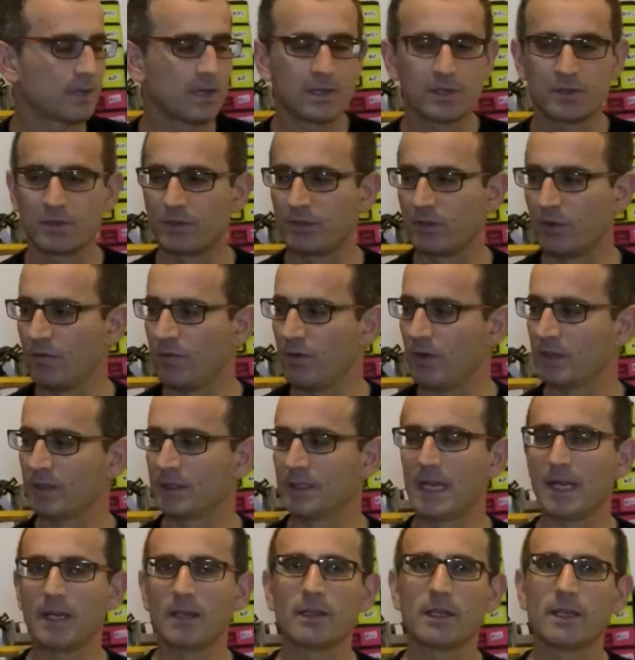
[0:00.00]
So the overall
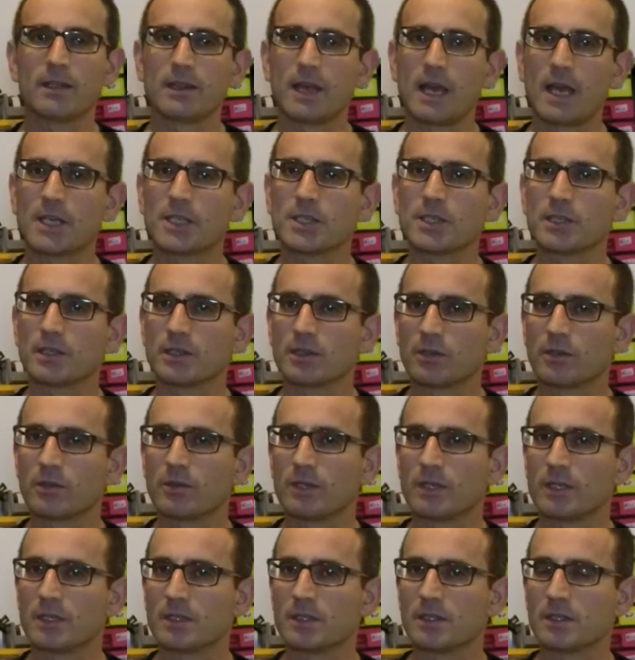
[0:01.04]
deck length actually
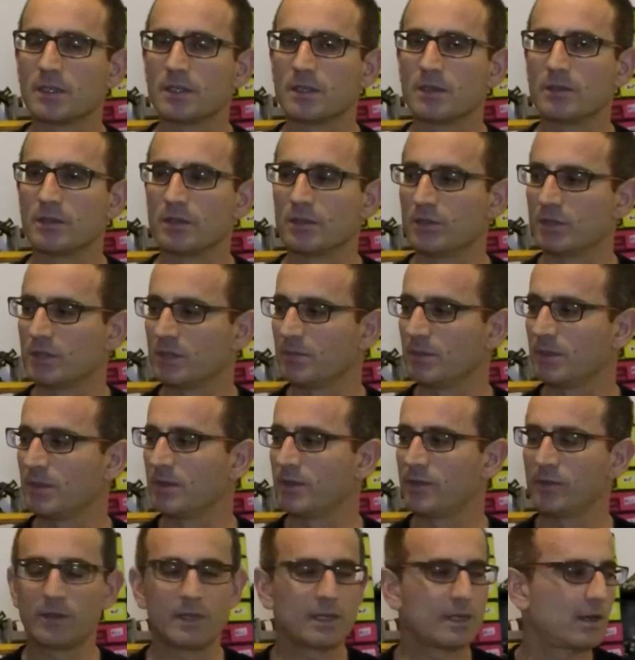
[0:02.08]
increased. It used to be
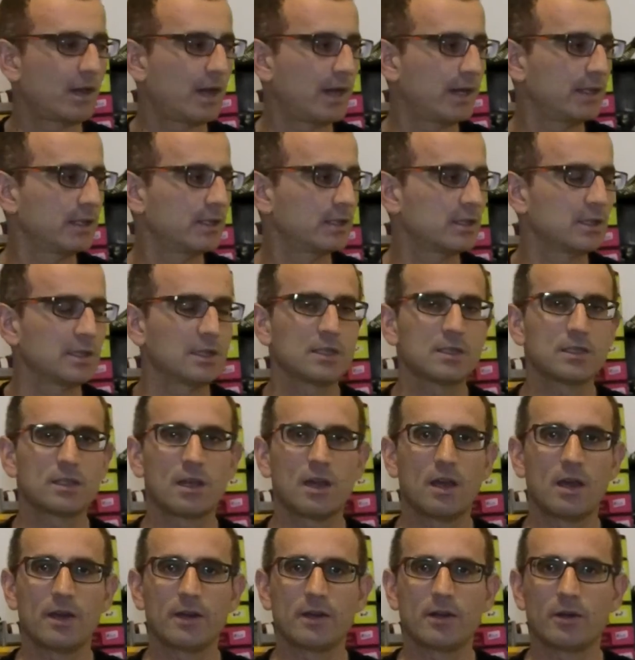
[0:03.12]
39 inches
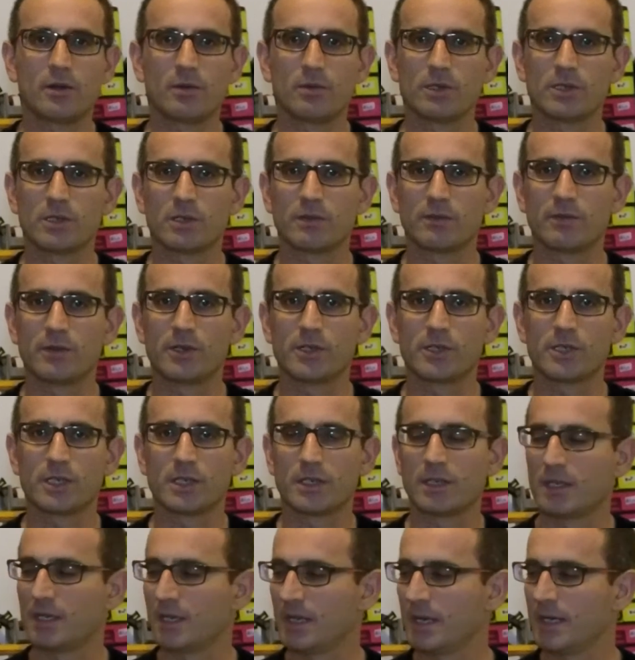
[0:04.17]
on our original version.
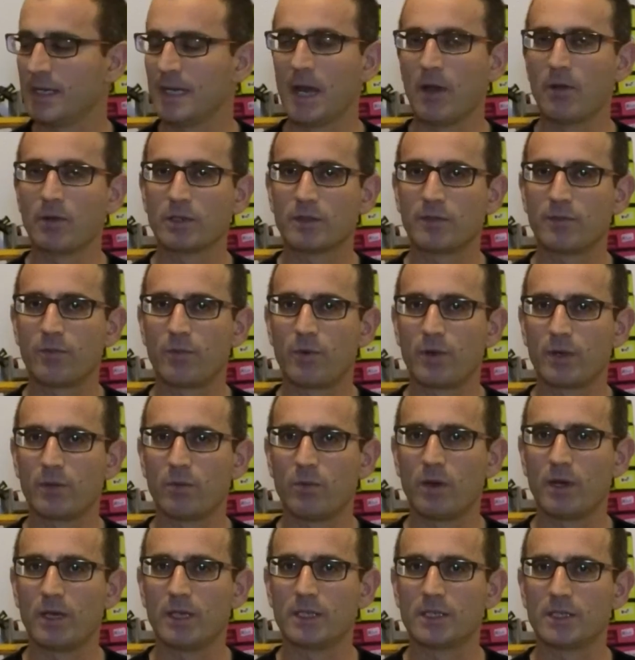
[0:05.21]
Now it's
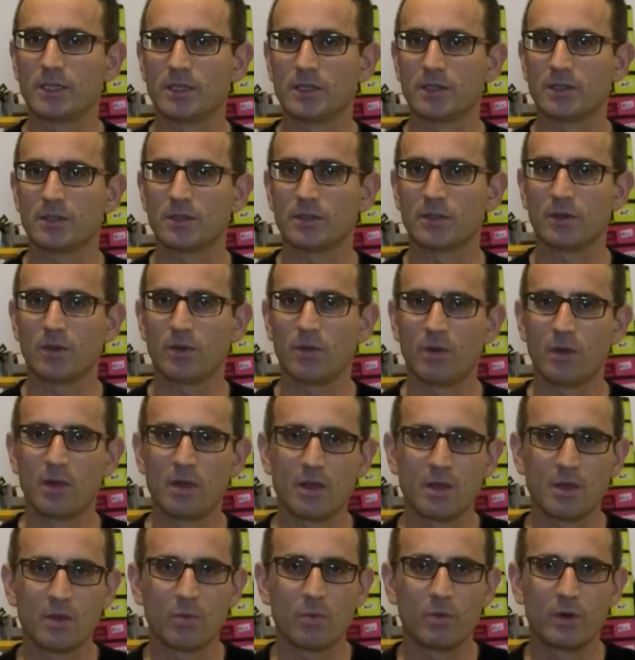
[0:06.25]
41 inches. So
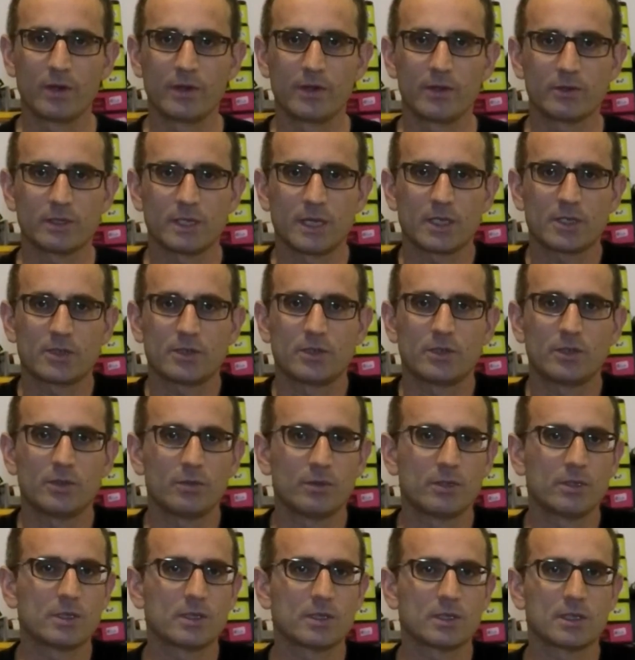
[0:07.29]
where do those extra 2
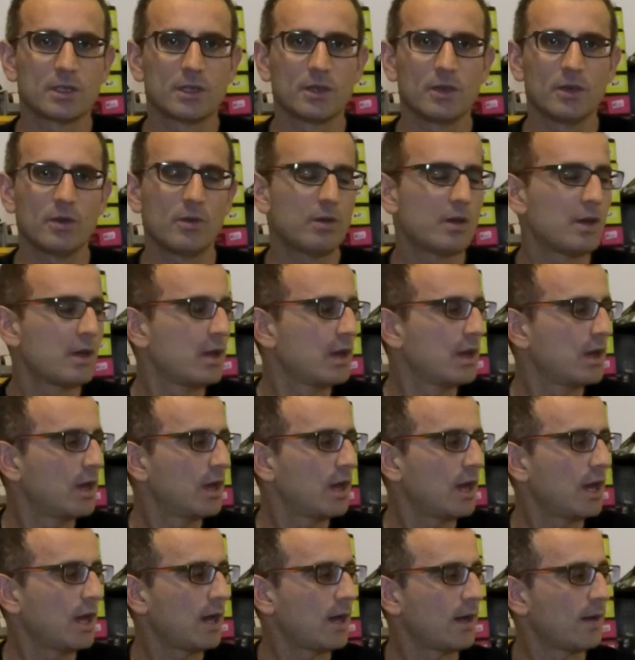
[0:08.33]
inches go?
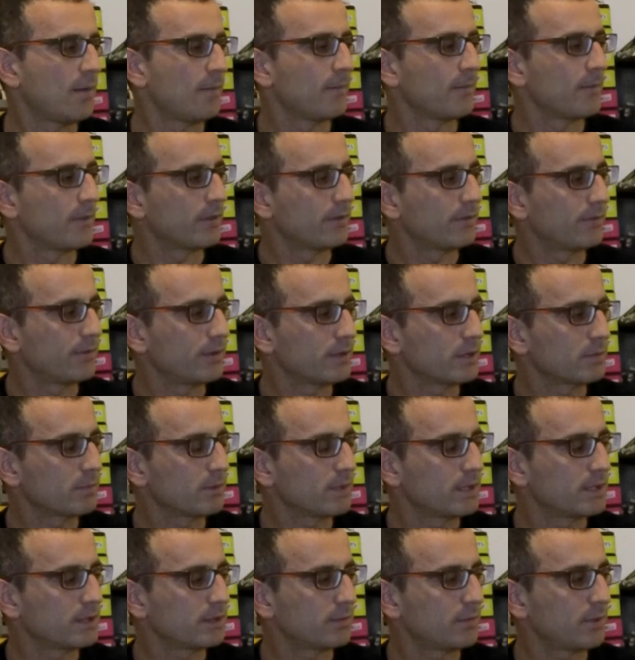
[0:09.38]
The first
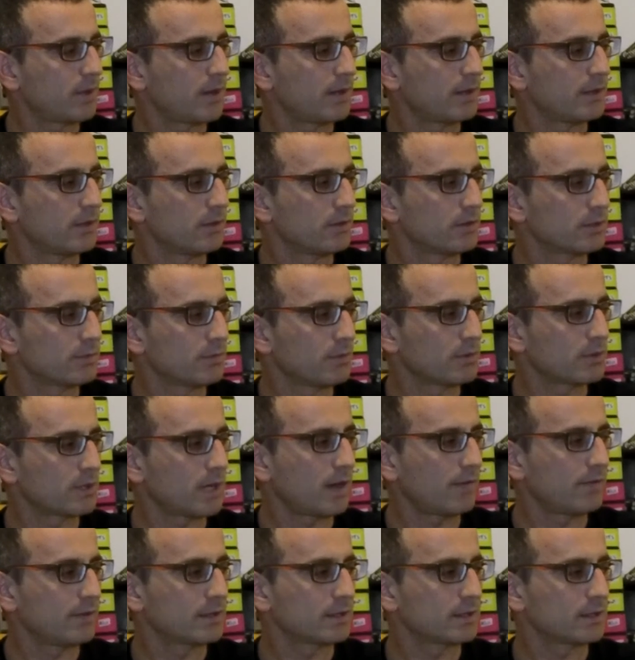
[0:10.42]
place you'll probably notice most
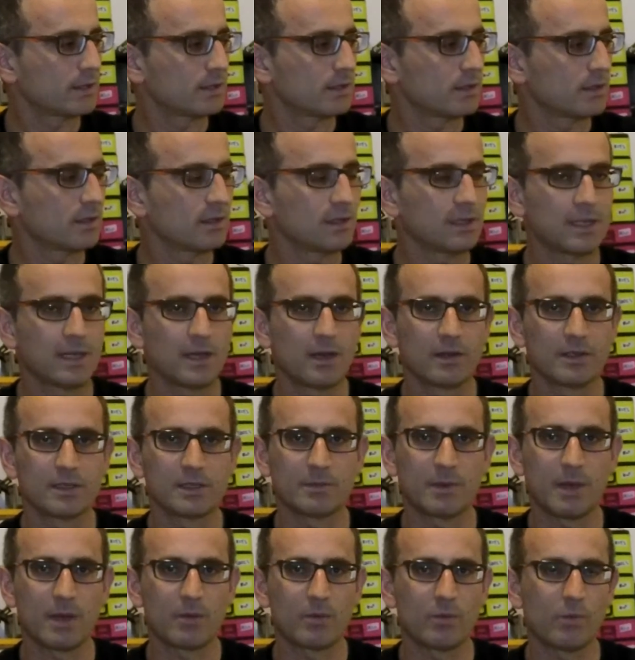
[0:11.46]
obviously is the tail. It's
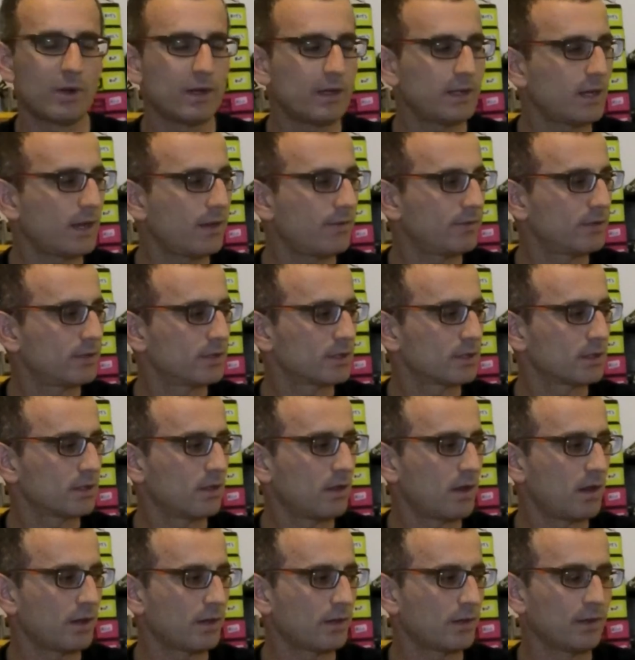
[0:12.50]
about 1.5 inches
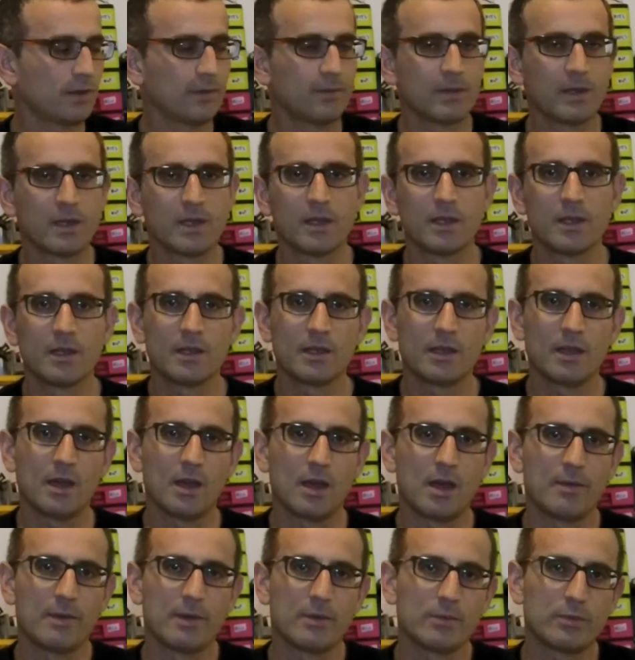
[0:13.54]
longer.
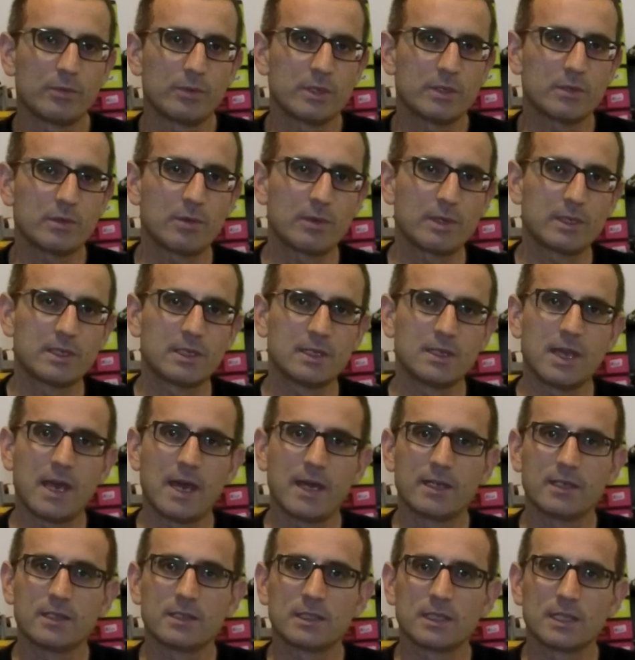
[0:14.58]
And the reason why we did
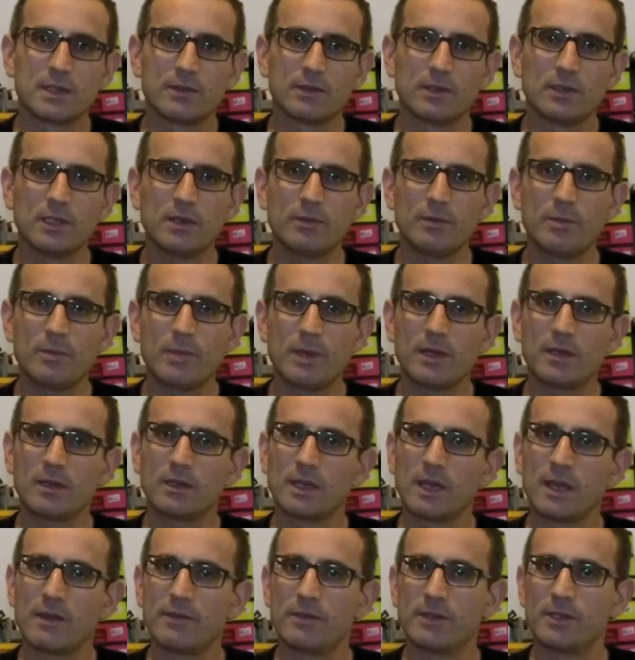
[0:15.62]
that is to give you a little bit better
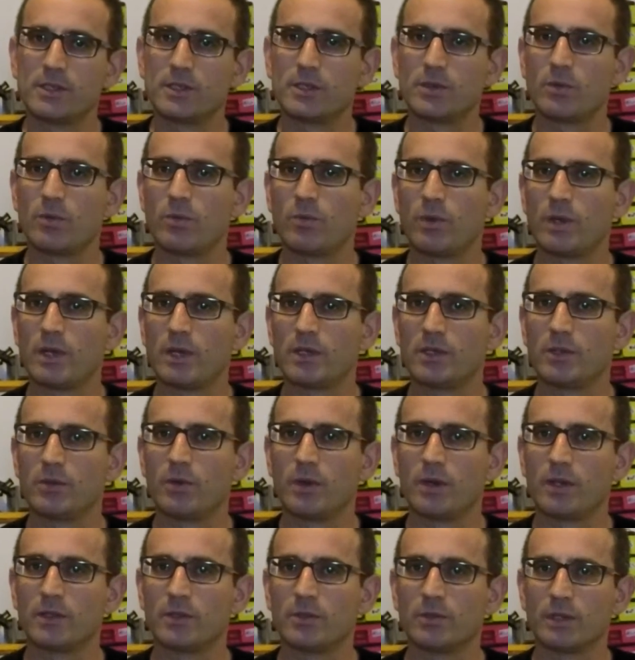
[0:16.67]
leverage when you
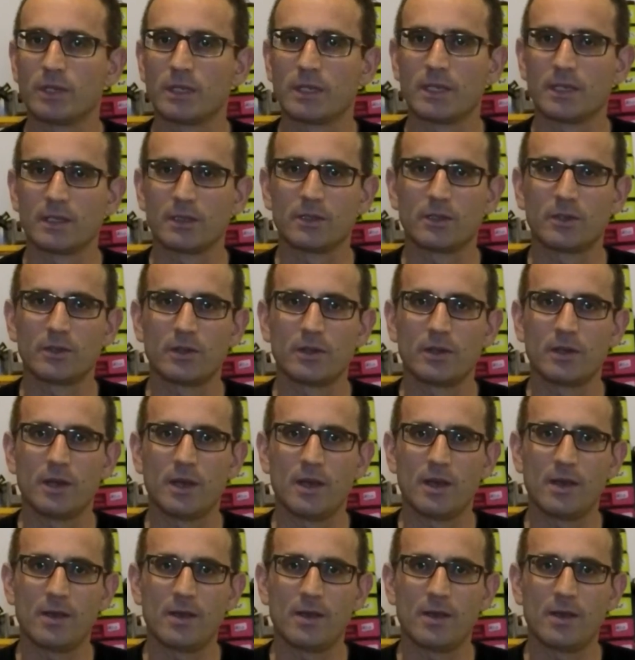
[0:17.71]
want to do a kick turn.